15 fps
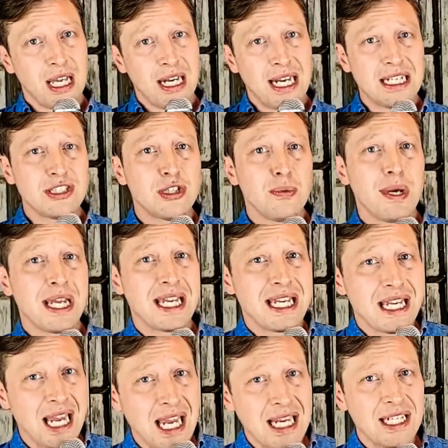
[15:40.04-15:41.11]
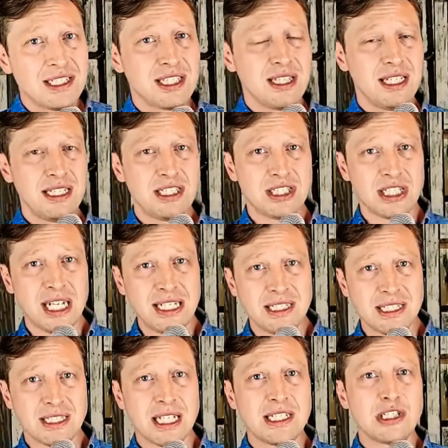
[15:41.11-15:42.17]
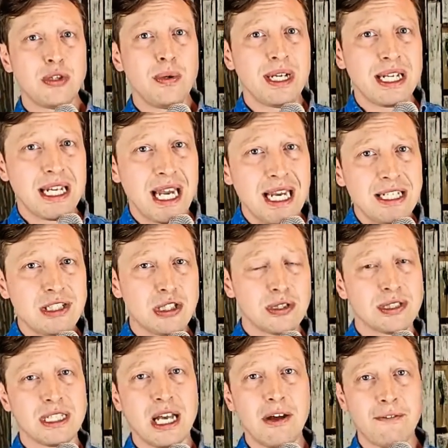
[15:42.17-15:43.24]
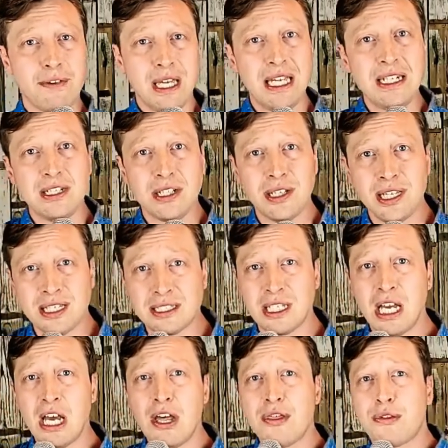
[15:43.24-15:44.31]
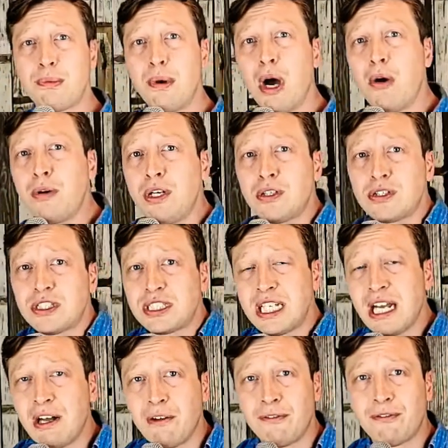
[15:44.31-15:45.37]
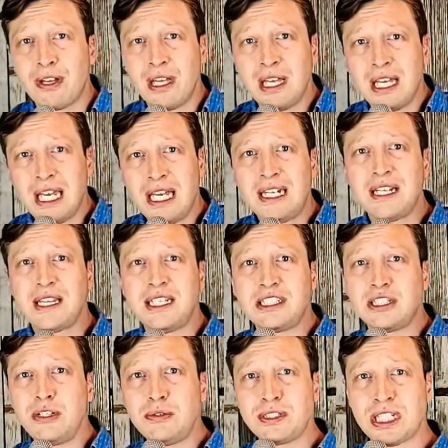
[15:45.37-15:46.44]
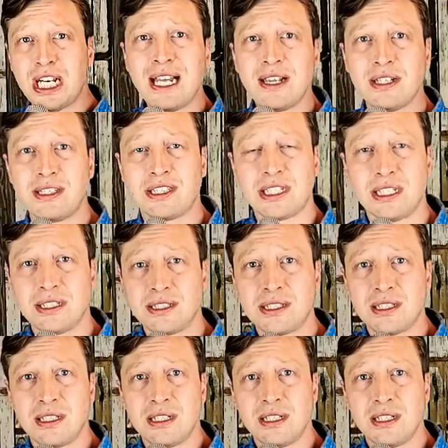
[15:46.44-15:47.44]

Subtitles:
And as you engage in these changes, as you engage yourself into this, throw yourself into these new challenges,